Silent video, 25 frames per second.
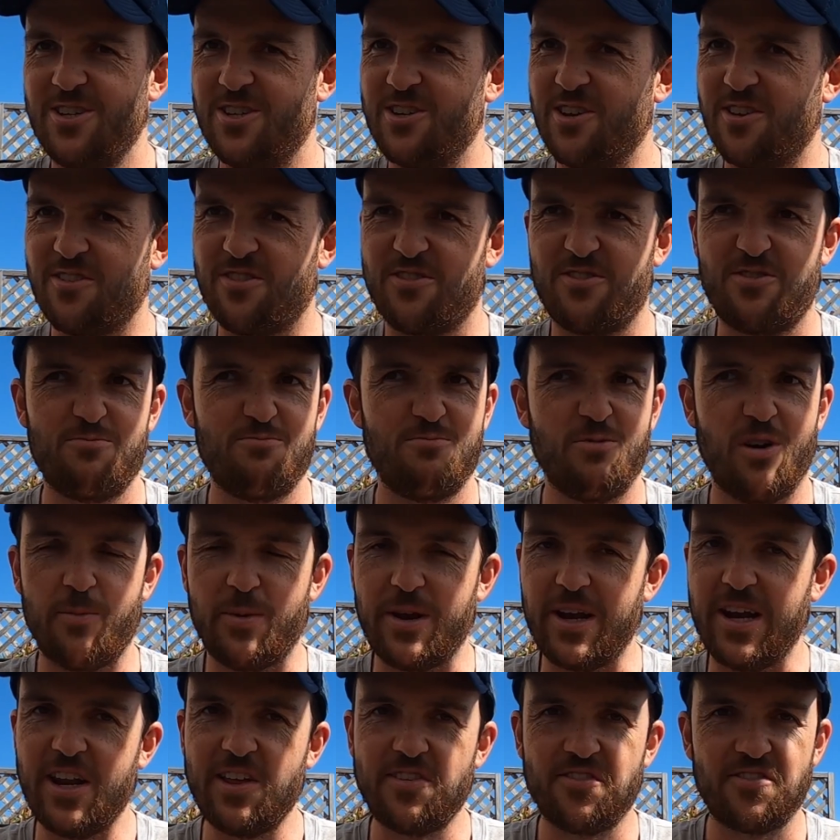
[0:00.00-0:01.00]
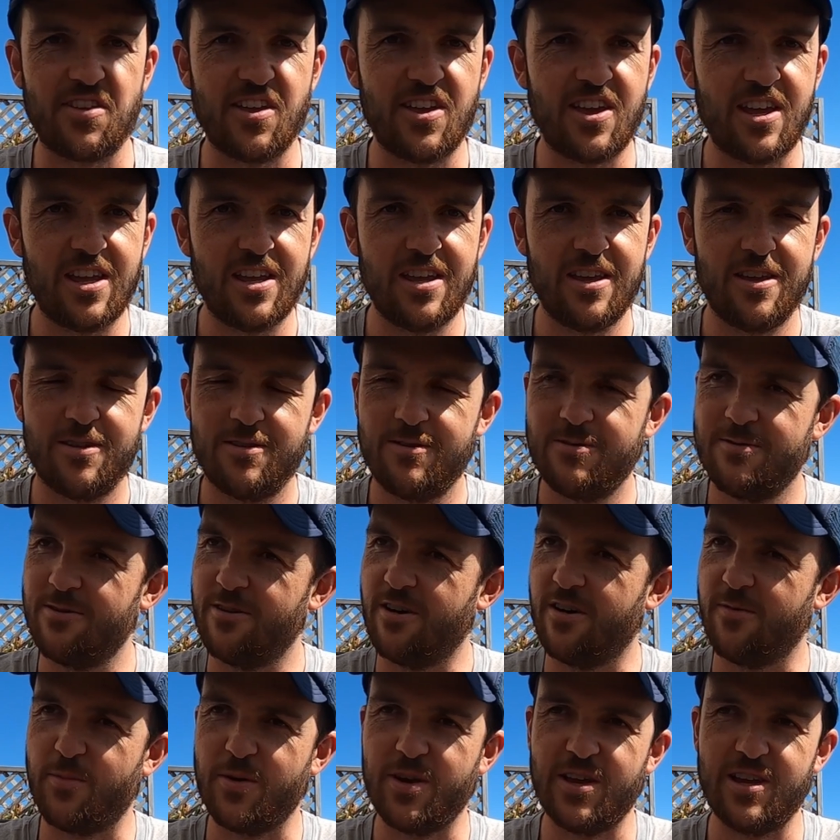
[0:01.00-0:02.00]
I've been listing,
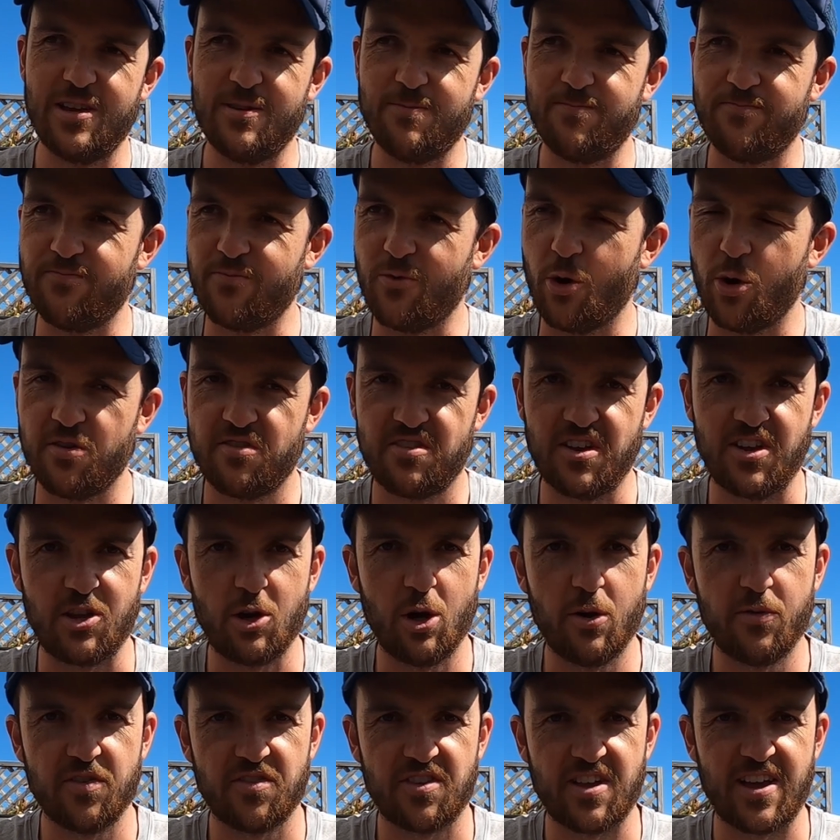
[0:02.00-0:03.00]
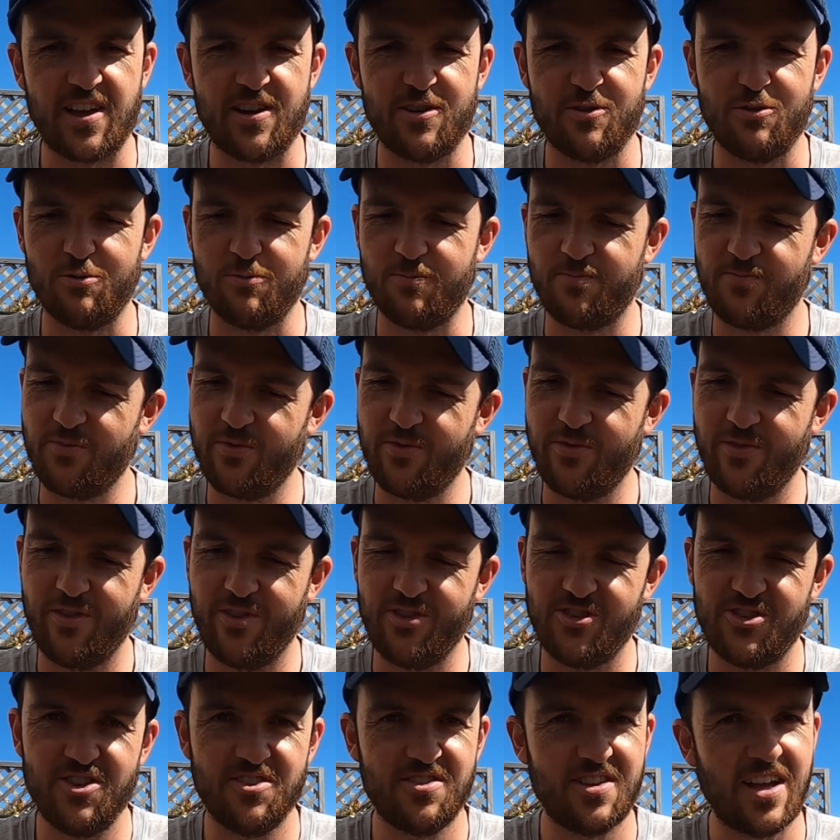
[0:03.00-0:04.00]
I've been sending offers out,
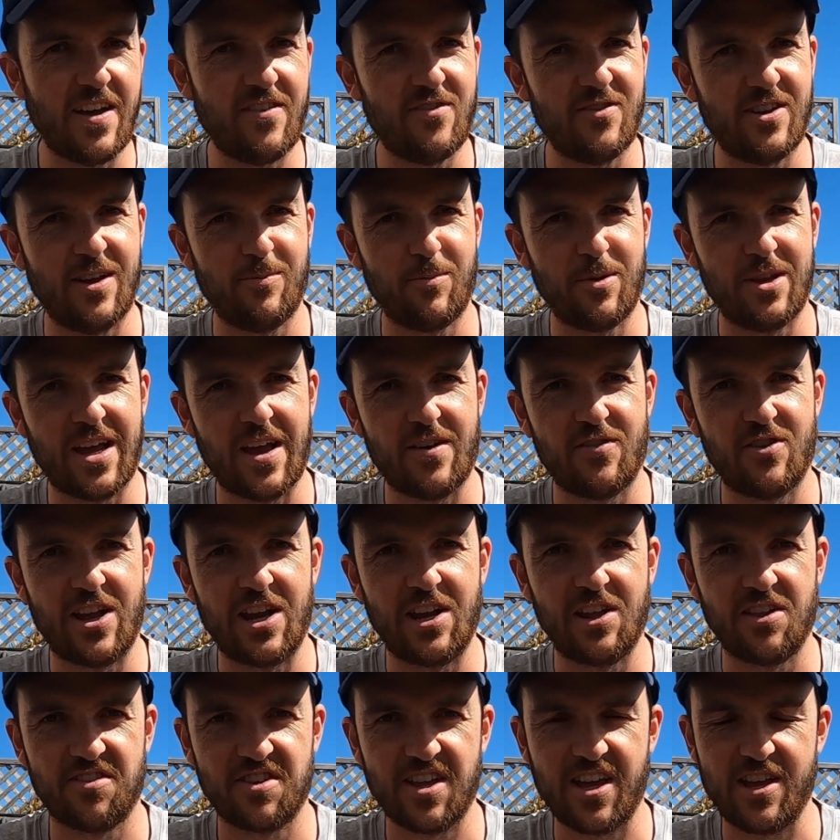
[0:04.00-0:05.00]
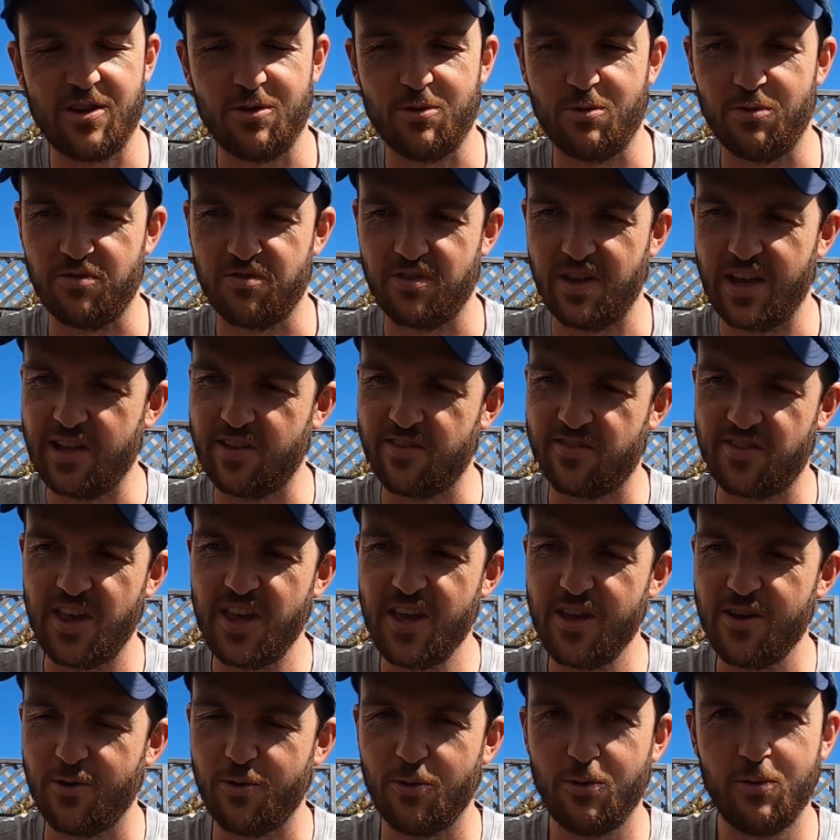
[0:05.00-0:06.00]
just haven't been having any sales
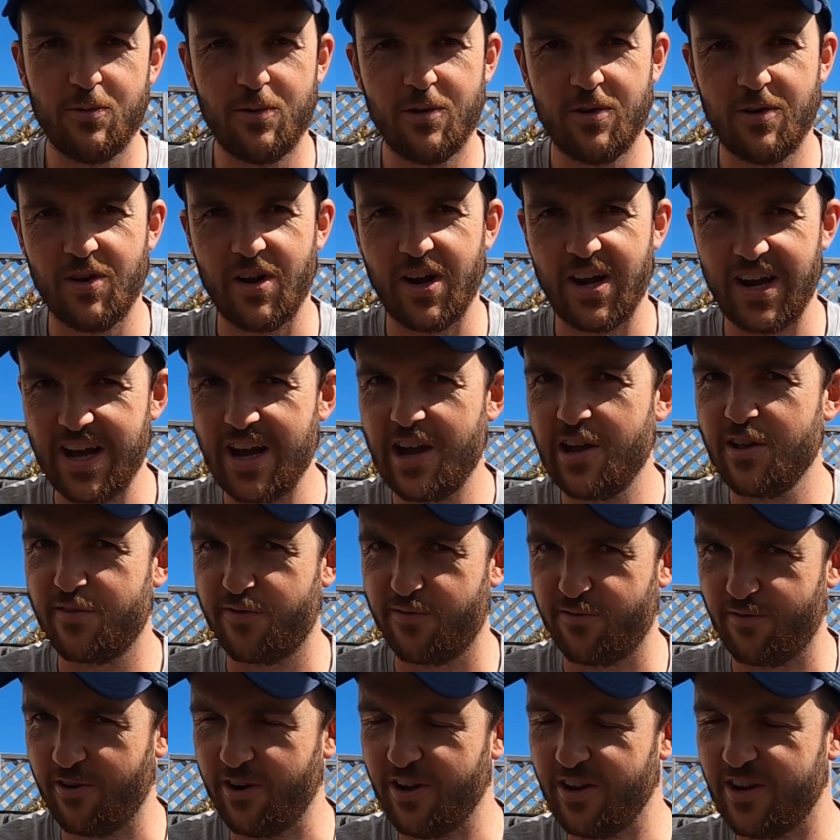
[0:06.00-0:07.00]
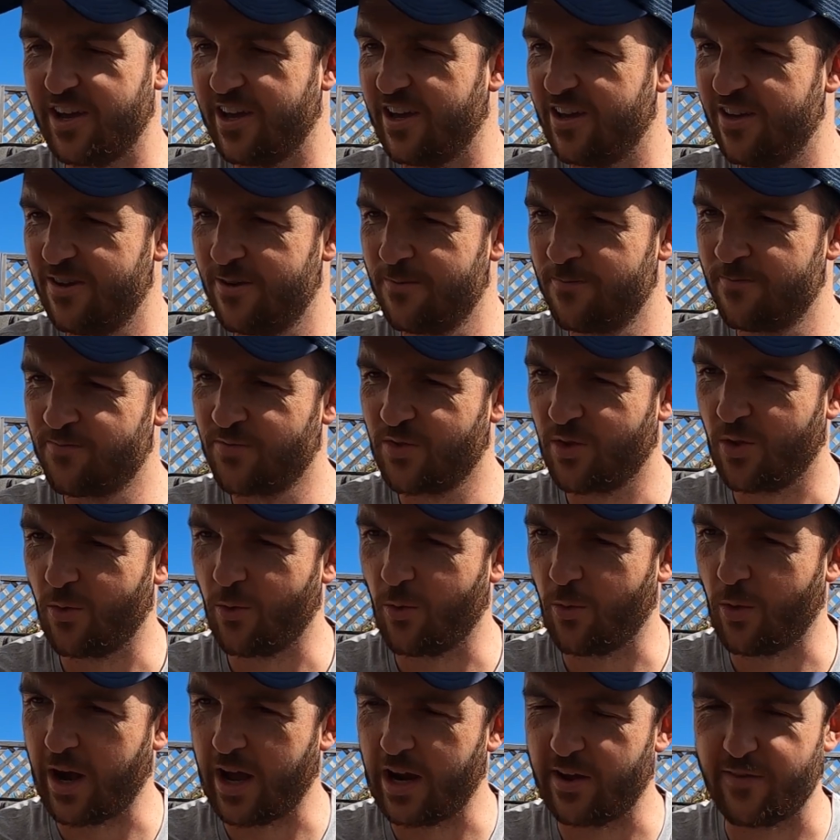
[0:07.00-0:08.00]
until last Friday.
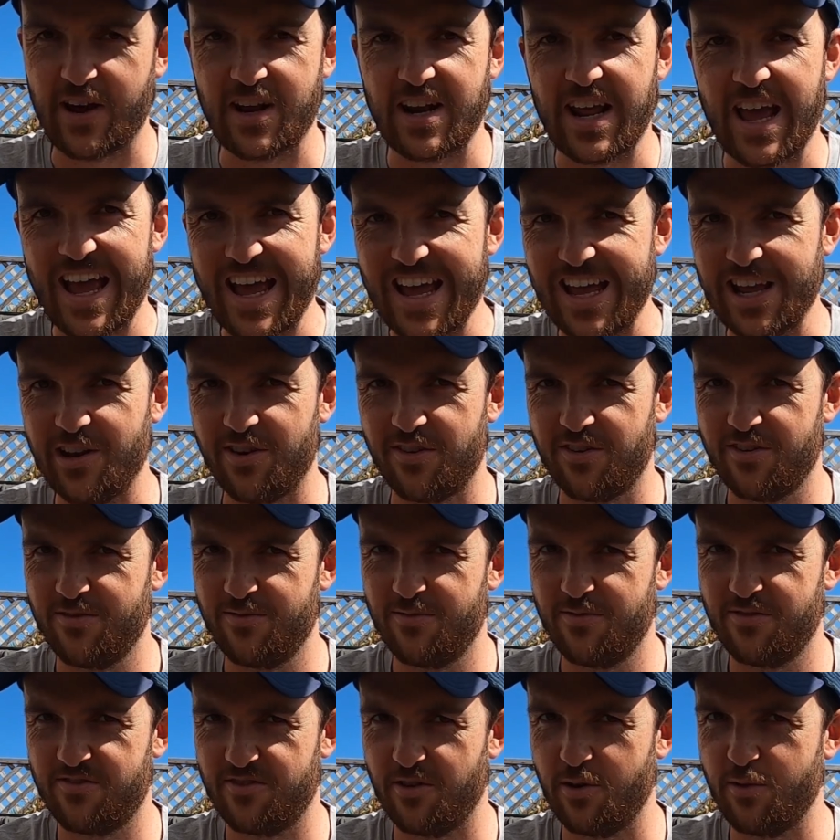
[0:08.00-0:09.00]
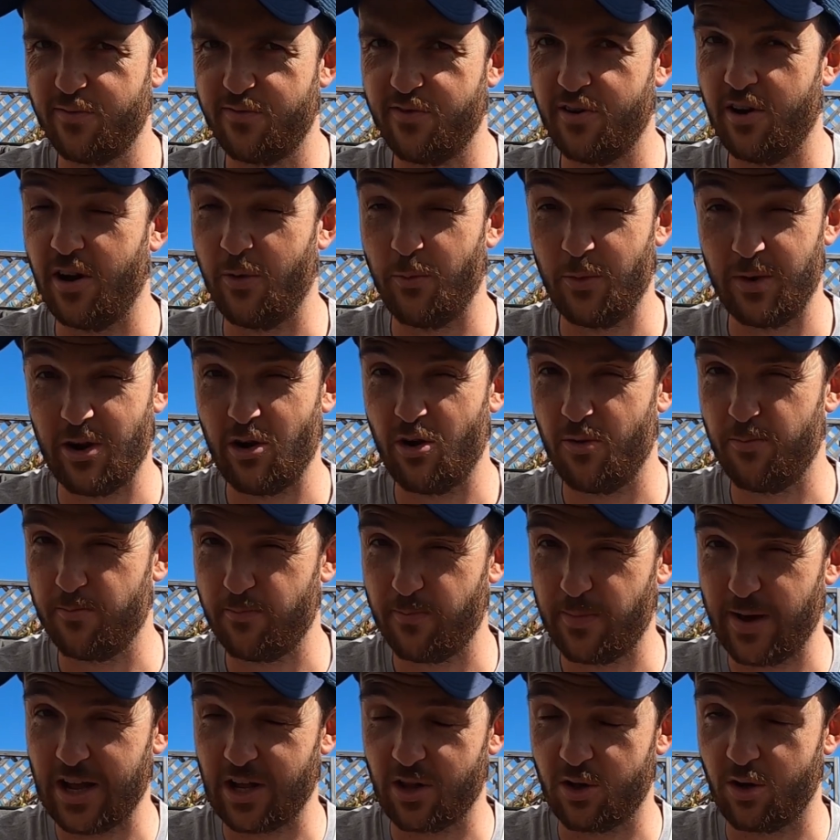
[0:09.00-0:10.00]
I've had 8 so far. We're now
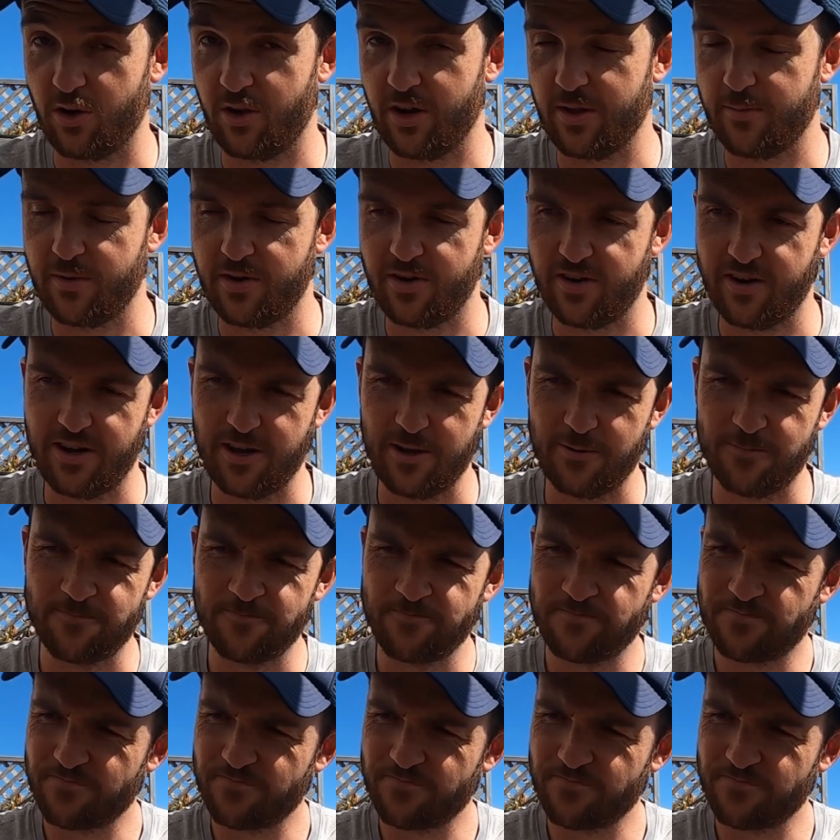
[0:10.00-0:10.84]
on Bank Holiday Monday.